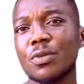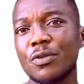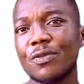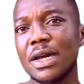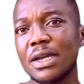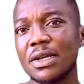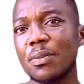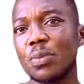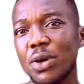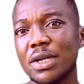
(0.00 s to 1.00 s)
finding the
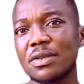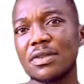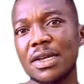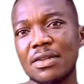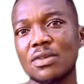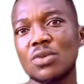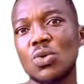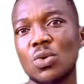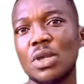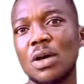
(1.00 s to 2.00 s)
point 6
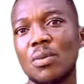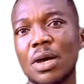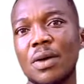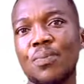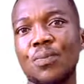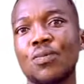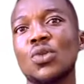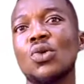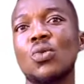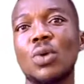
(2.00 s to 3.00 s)
whole number
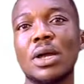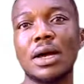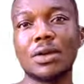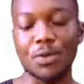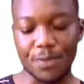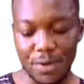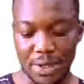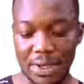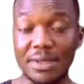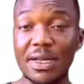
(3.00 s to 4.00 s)
1 out of 3,
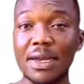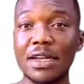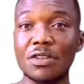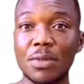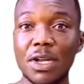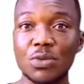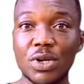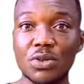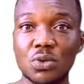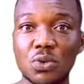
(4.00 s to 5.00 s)
this is another smart
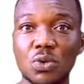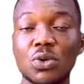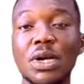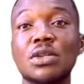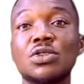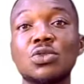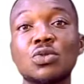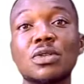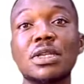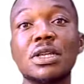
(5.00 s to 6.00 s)
way to go. You can
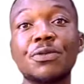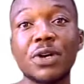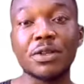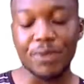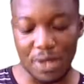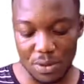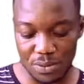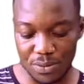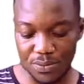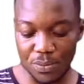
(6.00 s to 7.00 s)
choose different
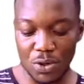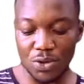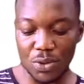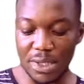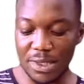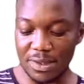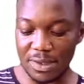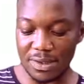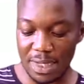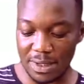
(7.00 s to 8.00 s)
values. So in this
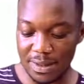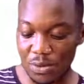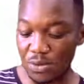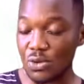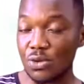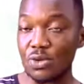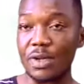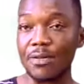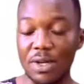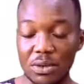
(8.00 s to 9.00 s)
instance, I'm going to choose
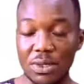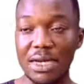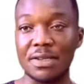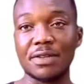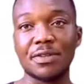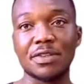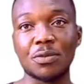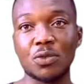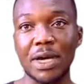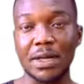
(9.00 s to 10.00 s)
a value that is
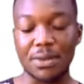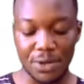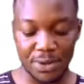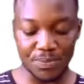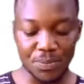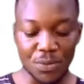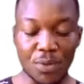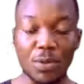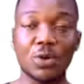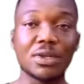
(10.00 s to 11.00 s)
divisible by 3,
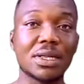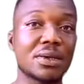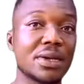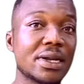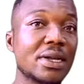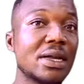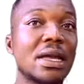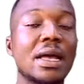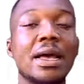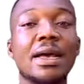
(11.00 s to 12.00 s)
because the
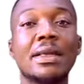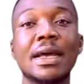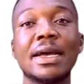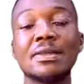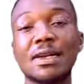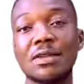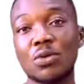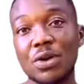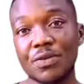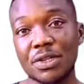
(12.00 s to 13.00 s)
x has a
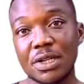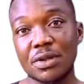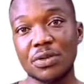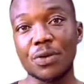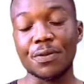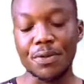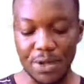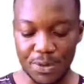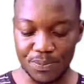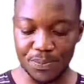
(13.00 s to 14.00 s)
coefficient of 3.